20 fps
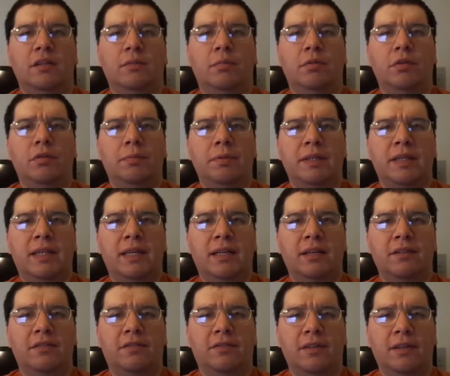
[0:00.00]
The movie
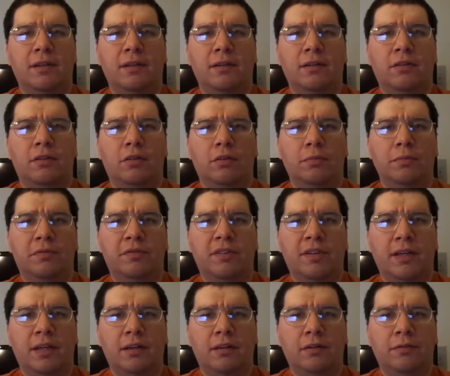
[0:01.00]
began set in the
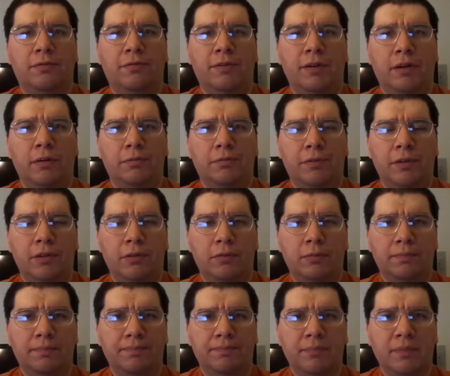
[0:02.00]
hometown of
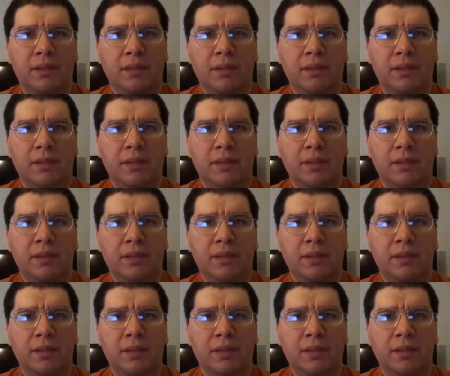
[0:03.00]
Fairview.